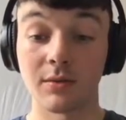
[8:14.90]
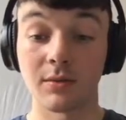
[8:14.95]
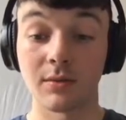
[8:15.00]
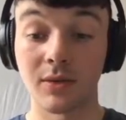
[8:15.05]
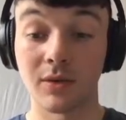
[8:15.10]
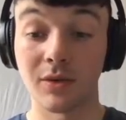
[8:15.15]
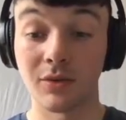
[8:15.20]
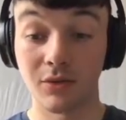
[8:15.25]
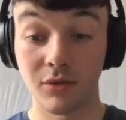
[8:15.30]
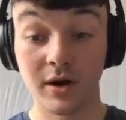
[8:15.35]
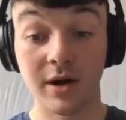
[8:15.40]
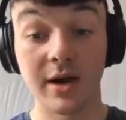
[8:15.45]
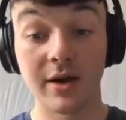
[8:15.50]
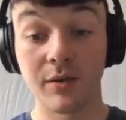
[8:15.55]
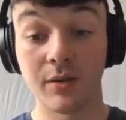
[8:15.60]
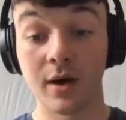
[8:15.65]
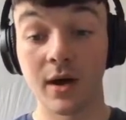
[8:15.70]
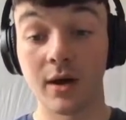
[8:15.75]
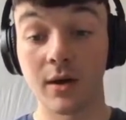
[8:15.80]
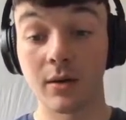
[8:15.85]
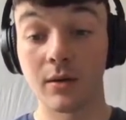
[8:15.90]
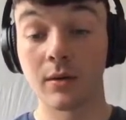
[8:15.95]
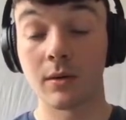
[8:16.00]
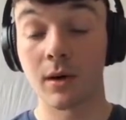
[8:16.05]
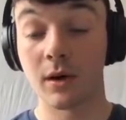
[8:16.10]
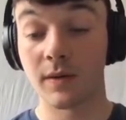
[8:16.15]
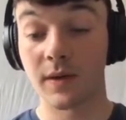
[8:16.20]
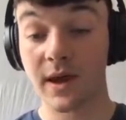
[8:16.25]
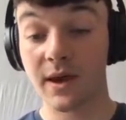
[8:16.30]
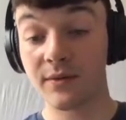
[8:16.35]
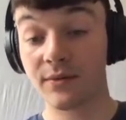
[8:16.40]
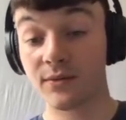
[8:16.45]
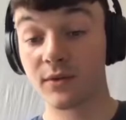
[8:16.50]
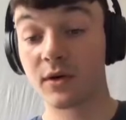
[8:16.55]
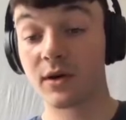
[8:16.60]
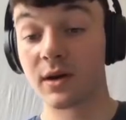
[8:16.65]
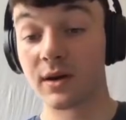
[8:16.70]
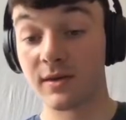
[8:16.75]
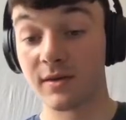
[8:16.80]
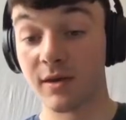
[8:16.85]
doing really well on that
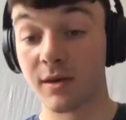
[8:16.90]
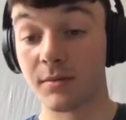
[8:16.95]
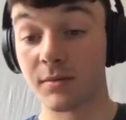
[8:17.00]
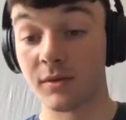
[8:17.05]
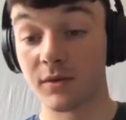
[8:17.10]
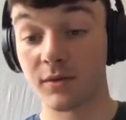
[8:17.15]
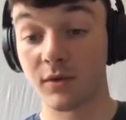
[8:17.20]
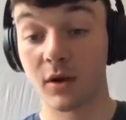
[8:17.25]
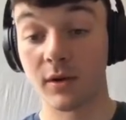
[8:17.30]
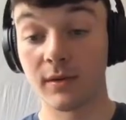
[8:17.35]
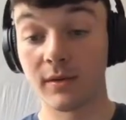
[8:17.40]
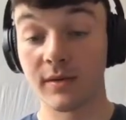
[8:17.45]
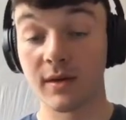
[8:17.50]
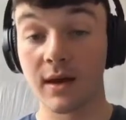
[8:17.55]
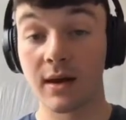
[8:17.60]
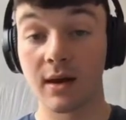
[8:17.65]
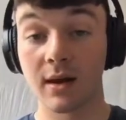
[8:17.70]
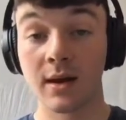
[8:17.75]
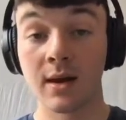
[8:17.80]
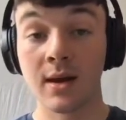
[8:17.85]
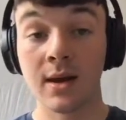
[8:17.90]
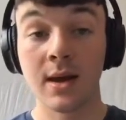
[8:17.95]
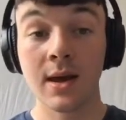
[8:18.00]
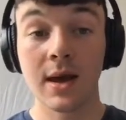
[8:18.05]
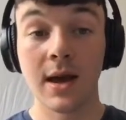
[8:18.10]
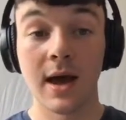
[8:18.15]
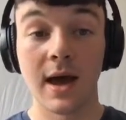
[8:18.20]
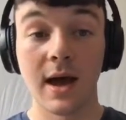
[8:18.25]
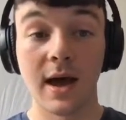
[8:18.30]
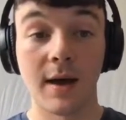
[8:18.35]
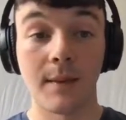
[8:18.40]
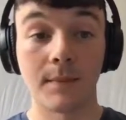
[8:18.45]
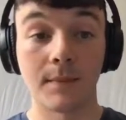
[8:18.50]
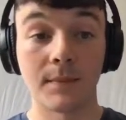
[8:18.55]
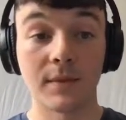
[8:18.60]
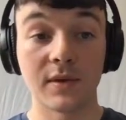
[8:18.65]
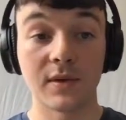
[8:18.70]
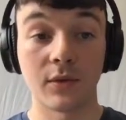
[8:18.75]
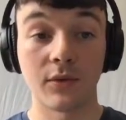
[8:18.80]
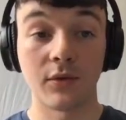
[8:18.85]
front in terms of content.
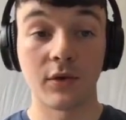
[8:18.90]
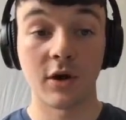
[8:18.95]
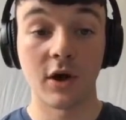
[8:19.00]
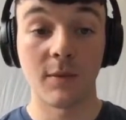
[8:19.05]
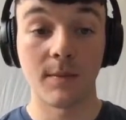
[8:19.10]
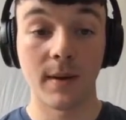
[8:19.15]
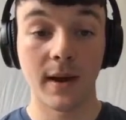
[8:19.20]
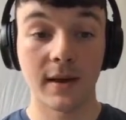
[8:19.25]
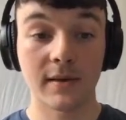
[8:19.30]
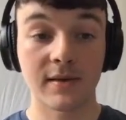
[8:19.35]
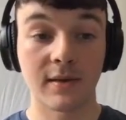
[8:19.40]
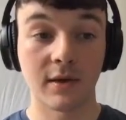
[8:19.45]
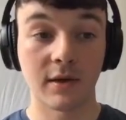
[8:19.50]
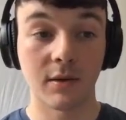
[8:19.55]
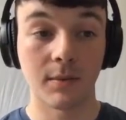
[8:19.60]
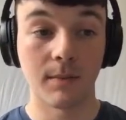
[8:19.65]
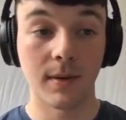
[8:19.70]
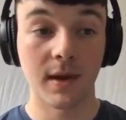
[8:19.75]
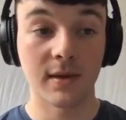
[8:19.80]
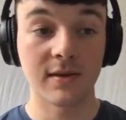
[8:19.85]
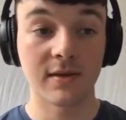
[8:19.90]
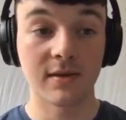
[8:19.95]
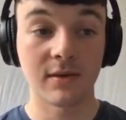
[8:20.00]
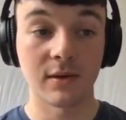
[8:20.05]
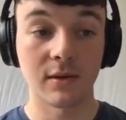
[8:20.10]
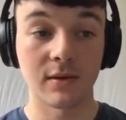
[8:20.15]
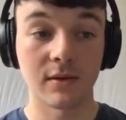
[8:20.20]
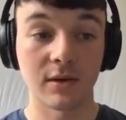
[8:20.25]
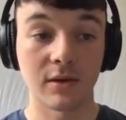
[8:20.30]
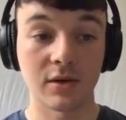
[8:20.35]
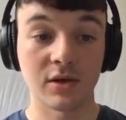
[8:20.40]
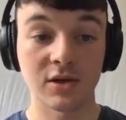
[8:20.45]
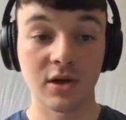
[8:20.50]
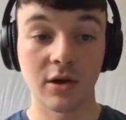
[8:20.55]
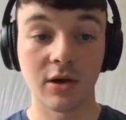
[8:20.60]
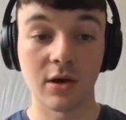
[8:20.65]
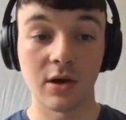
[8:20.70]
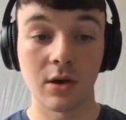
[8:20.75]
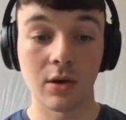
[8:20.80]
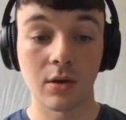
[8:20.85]
So if we go back to the competitors, I'll show
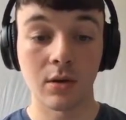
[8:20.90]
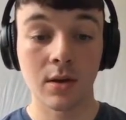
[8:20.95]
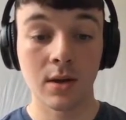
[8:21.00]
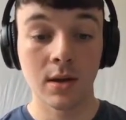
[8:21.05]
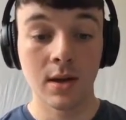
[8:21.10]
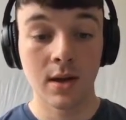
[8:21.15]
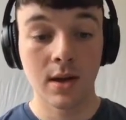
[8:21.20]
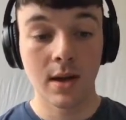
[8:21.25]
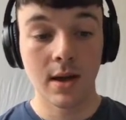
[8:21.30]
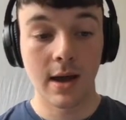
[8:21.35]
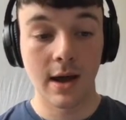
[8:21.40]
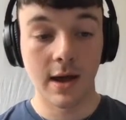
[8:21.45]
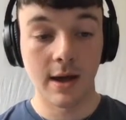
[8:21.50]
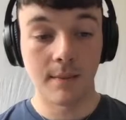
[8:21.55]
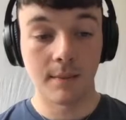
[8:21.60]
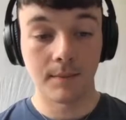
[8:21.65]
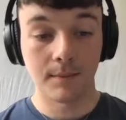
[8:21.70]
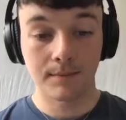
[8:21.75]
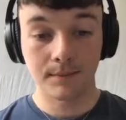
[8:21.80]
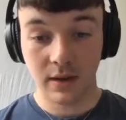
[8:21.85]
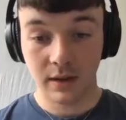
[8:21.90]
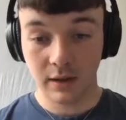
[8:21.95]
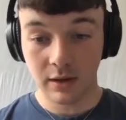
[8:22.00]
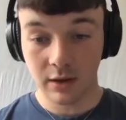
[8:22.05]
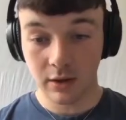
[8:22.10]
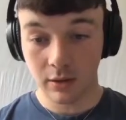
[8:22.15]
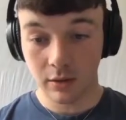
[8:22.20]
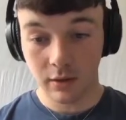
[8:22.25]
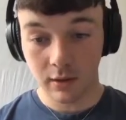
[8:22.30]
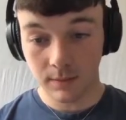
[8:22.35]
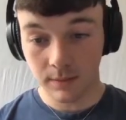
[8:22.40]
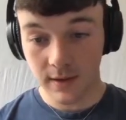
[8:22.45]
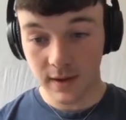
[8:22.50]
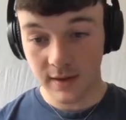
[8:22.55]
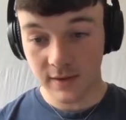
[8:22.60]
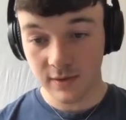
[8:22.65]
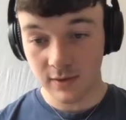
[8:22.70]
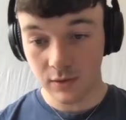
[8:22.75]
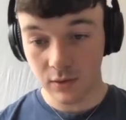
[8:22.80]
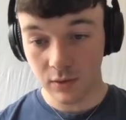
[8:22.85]
you.
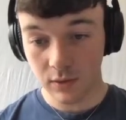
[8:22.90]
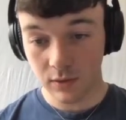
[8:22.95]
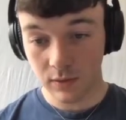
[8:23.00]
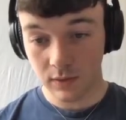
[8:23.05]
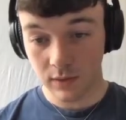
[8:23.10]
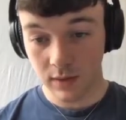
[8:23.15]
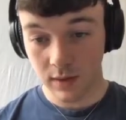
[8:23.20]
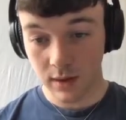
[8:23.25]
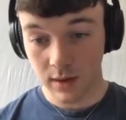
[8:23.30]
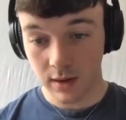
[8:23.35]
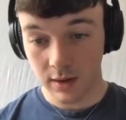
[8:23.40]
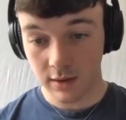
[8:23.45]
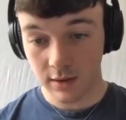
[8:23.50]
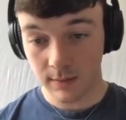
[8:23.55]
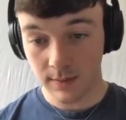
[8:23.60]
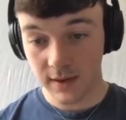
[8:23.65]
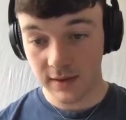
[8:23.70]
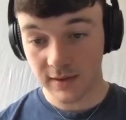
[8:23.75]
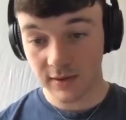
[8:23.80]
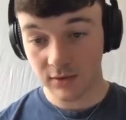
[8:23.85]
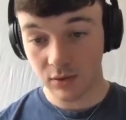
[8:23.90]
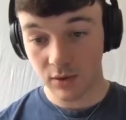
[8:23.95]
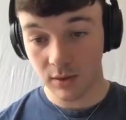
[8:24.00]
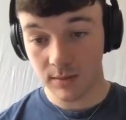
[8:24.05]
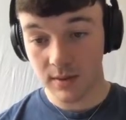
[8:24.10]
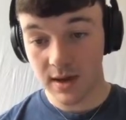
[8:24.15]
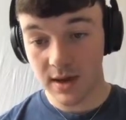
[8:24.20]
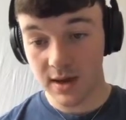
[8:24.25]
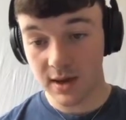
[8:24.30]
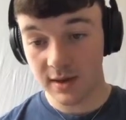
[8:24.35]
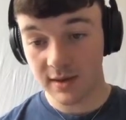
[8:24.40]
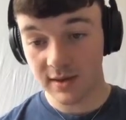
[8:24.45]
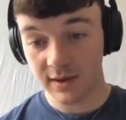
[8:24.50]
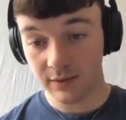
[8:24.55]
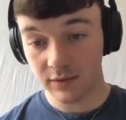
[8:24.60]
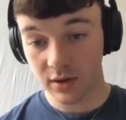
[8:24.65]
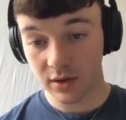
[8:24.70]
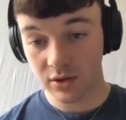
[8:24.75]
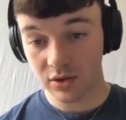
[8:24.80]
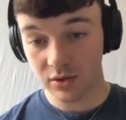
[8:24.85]
Compared to the competitor up here,
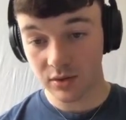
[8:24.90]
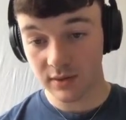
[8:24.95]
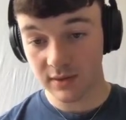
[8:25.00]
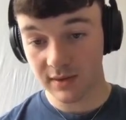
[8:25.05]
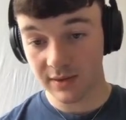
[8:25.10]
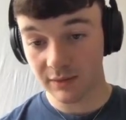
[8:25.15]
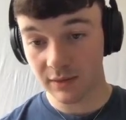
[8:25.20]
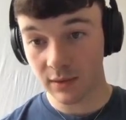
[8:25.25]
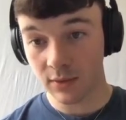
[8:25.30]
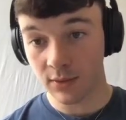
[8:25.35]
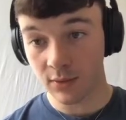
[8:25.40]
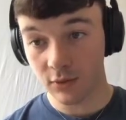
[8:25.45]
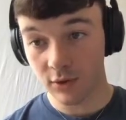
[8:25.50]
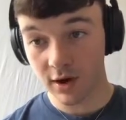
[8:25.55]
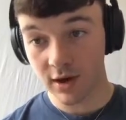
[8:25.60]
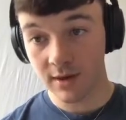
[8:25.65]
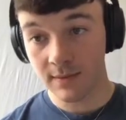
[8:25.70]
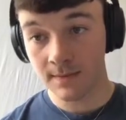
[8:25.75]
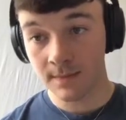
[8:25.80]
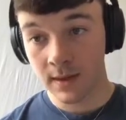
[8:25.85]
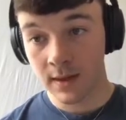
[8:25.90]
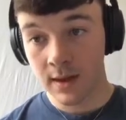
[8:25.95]
773.